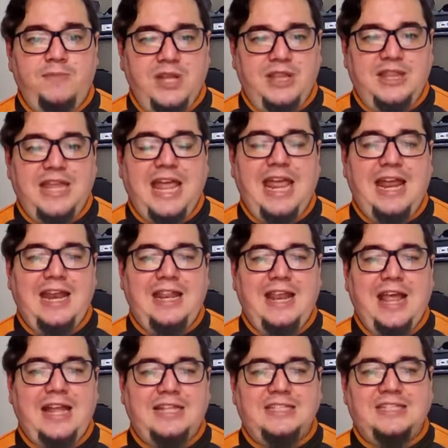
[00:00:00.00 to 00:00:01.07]
the day and
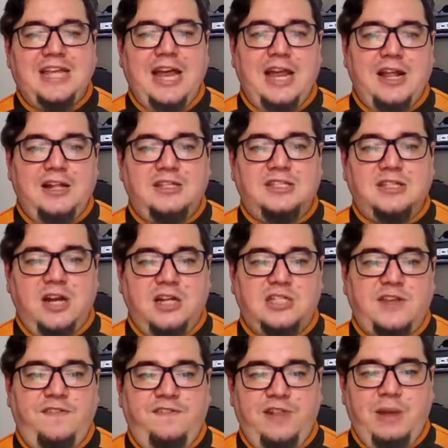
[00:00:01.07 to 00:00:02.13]
night cycle
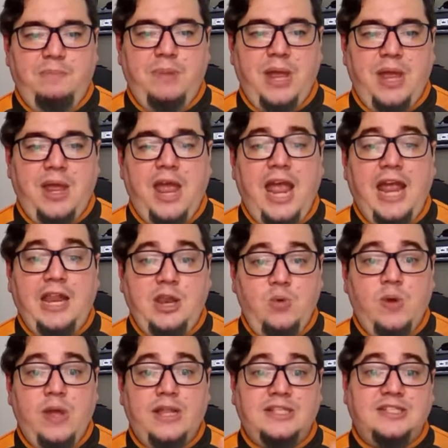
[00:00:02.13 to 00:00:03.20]
starts flipping, and
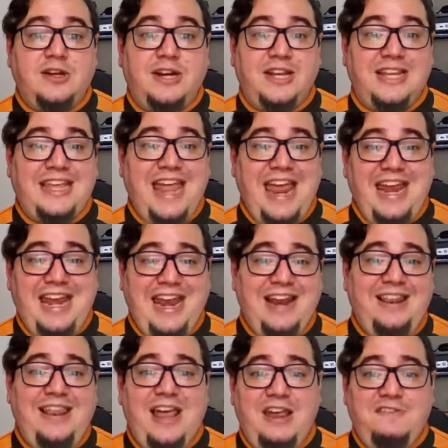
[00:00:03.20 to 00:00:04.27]
you can start gaining
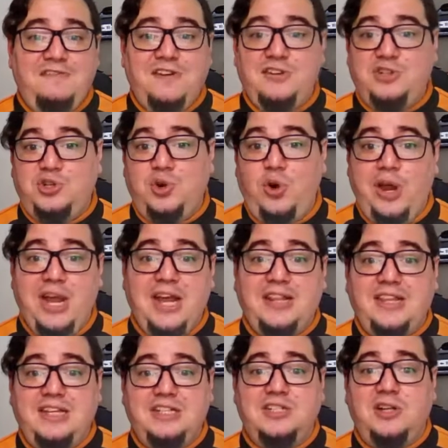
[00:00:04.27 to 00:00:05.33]
life and drawing
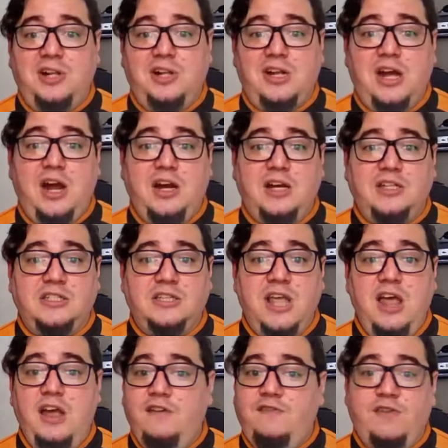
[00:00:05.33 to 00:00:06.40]
additional cards
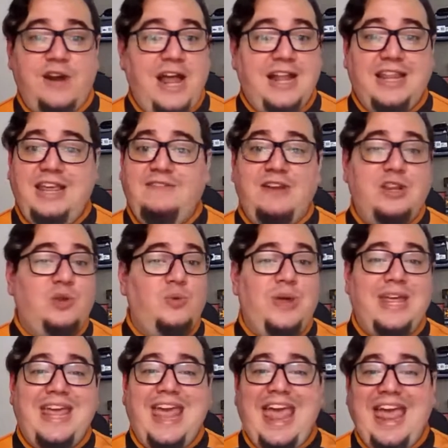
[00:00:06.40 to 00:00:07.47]
for not even
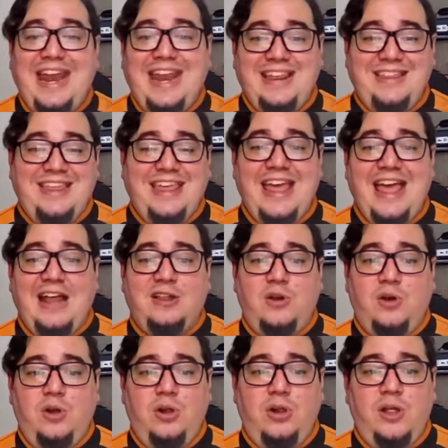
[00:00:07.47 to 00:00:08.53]
doing anything at
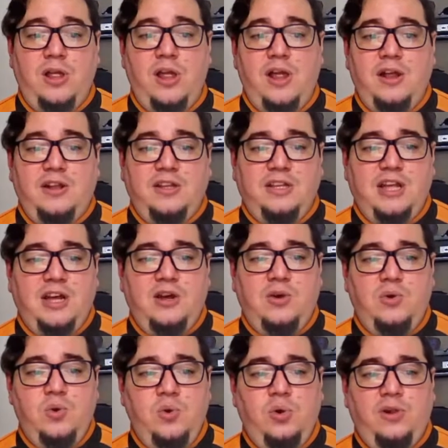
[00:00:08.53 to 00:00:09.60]
all. The
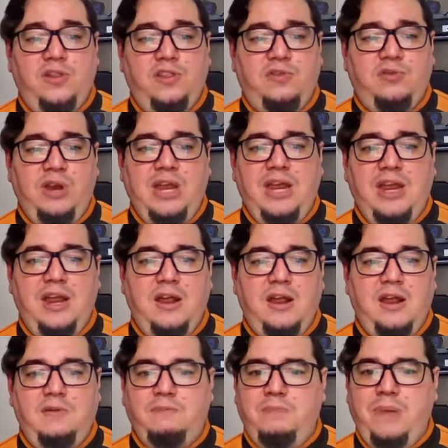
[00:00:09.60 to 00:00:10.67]
whole three
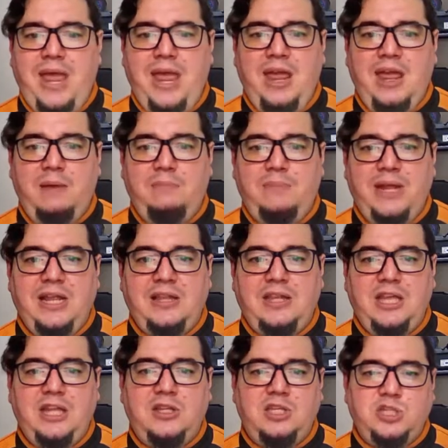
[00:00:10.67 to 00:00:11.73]
pay
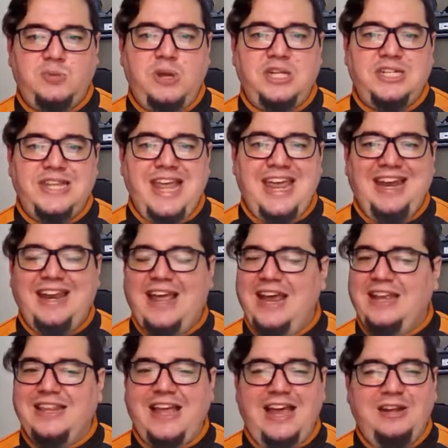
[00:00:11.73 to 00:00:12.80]
ability to switch day and
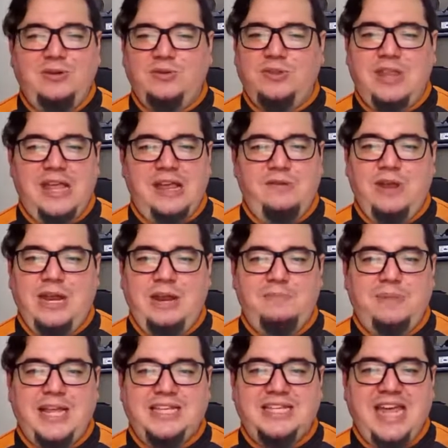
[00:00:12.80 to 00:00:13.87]
night, I don't think really
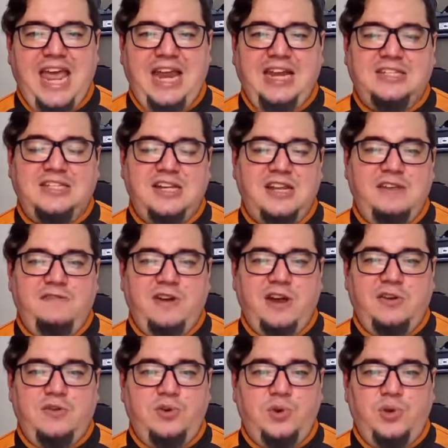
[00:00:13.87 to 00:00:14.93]
plays any
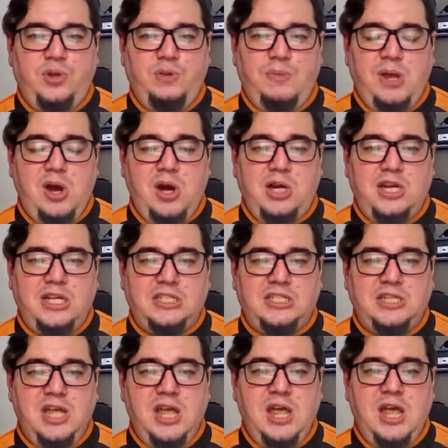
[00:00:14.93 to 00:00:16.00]
significant role, to be
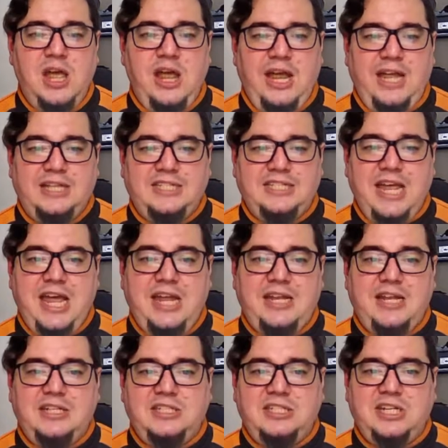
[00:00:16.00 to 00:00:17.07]
honest.
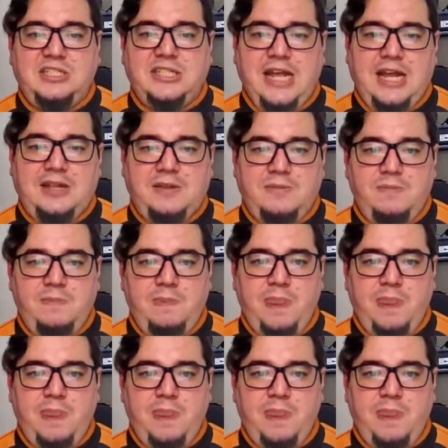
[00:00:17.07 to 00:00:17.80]
Instead, it's just that